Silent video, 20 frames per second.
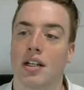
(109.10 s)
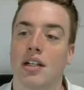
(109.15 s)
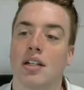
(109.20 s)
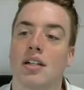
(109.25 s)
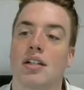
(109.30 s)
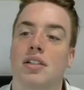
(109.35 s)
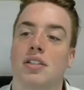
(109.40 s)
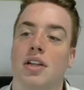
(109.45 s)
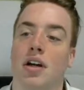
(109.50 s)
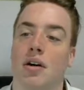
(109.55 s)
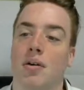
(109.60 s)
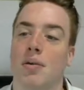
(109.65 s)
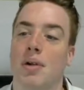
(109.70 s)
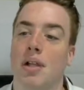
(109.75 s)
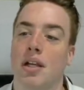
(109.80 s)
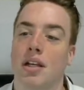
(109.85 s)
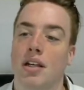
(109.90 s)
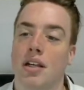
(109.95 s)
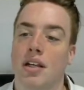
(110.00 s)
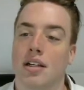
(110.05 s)
So
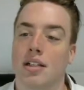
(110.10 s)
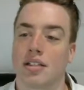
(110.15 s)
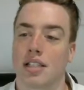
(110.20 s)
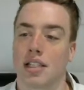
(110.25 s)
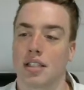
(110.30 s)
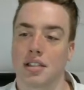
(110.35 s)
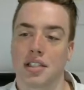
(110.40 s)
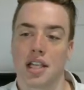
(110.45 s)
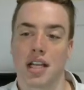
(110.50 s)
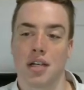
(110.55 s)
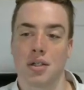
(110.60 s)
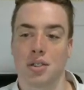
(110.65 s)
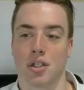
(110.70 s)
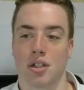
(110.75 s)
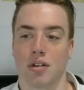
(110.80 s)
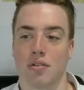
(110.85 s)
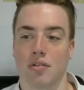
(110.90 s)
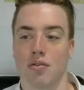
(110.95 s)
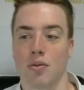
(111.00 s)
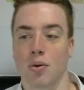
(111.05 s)
sensation.
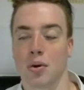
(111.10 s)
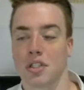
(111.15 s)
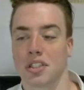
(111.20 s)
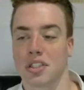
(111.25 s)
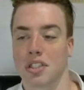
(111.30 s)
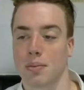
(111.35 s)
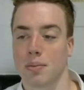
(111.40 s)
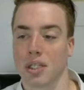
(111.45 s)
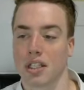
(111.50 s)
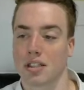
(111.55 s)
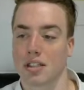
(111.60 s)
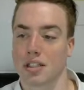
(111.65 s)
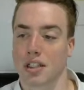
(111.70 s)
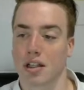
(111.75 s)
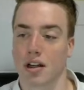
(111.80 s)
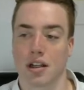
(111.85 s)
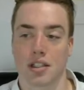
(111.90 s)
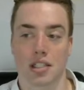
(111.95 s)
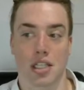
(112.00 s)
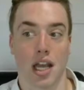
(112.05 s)
For a stimulus to
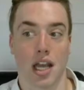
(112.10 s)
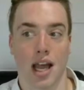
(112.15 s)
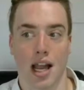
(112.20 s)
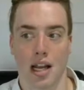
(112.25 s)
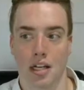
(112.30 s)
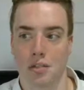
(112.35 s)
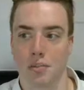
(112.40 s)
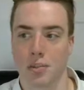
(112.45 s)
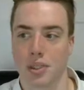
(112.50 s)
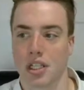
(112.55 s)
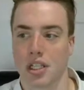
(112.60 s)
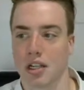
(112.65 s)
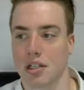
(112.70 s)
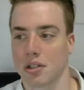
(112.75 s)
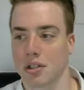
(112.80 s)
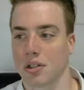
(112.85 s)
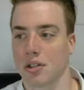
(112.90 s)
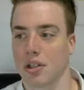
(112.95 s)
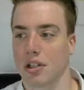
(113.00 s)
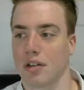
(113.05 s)
cause an action
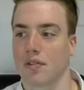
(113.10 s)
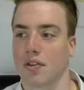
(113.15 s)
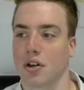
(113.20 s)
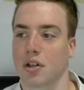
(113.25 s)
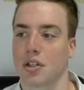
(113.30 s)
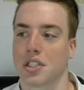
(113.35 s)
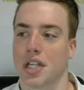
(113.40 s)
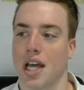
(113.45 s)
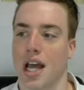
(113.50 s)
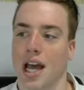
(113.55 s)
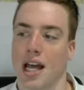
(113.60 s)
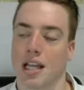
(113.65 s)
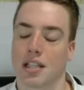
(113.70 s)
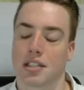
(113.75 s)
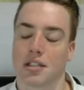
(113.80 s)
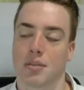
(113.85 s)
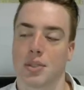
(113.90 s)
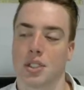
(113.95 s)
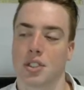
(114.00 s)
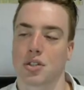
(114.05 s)
potential, it first has
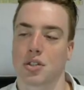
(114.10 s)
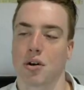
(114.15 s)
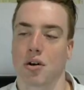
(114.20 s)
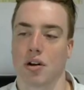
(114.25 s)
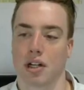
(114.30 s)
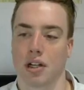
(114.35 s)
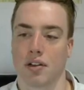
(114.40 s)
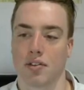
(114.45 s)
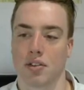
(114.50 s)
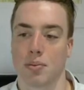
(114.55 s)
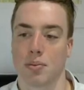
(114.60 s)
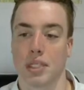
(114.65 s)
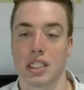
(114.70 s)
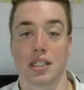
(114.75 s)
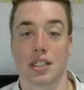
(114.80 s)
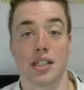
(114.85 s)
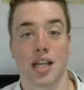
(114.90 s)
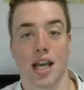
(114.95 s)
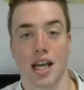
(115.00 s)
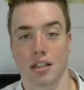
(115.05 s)
to be strong enough to be
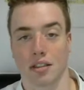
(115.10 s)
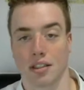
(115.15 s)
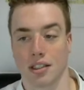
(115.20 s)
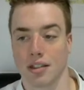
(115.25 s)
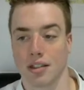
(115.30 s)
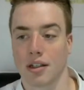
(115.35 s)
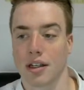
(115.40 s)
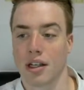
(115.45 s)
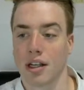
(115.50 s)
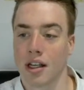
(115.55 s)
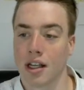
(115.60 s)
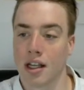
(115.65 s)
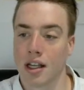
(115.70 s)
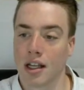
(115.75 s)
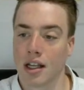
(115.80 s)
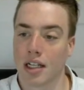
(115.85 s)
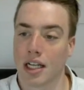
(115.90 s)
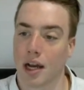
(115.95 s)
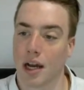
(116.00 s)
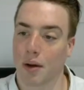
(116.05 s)
detected.
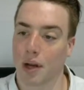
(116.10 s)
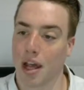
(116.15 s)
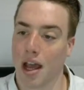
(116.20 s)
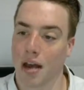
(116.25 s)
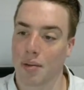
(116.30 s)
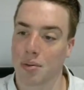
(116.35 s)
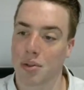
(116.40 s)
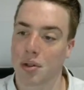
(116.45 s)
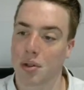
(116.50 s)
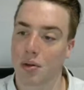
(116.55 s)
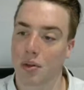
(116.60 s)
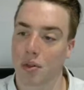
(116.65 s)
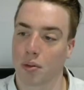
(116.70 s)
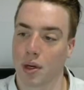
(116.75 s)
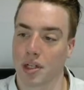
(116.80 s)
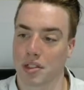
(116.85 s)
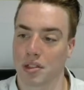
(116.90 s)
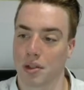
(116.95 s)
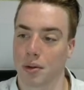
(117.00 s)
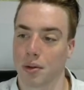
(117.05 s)
Now, an absolute
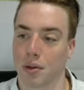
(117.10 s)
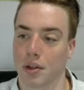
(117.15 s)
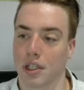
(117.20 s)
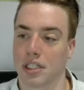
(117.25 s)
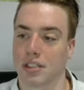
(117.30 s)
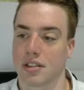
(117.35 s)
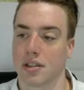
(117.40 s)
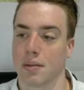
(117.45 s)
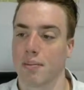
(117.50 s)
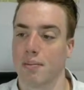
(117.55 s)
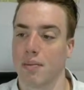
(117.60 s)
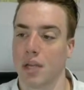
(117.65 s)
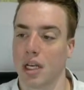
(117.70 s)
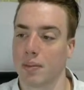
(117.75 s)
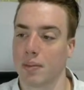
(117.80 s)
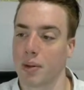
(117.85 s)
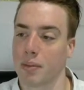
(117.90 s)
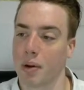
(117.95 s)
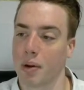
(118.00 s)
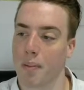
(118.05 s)
threshold is the
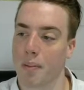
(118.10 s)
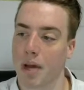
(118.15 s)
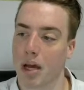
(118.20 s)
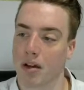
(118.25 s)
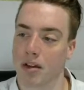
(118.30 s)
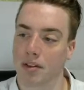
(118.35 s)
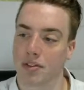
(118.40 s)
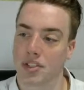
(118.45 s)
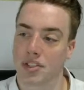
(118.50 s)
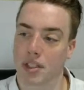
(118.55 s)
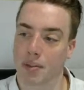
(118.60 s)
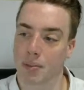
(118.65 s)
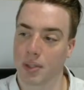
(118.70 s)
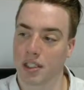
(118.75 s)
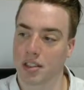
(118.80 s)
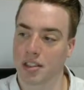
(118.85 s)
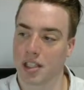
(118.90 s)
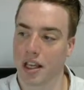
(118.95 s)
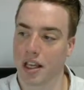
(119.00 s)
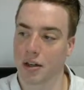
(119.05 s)
minimum amount of
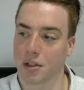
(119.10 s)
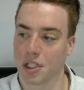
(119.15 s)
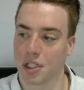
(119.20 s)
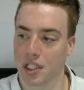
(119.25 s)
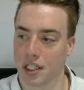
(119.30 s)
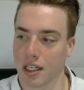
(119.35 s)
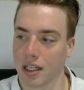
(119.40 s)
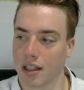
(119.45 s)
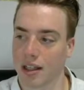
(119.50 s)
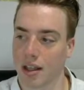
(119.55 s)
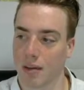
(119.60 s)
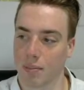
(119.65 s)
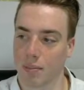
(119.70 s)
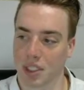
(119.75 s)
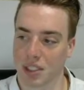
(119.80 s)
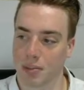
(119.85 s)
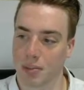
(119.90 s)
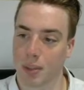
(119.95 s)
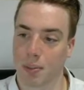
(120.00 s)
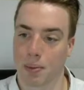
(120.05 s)
stimulus energy that
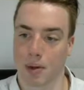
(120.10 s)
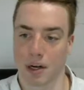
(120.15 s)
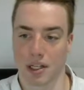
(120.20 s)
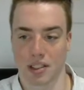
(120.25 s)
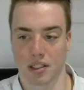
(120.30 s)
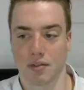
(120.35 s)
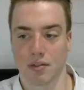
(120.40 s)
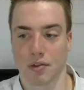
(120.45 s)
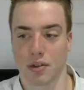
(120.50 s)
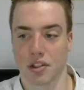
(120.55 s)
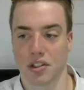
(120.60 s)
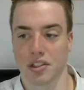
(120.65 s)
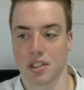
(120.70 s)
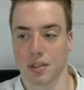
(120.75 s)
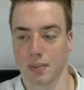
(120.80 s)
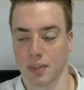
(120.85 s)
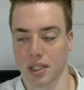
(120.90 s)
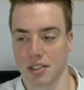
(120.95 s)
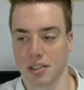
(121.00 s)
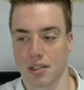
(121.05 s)
must be present for the
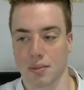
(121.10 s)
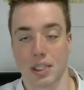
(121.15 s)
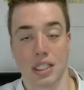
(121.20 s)
stimulus to be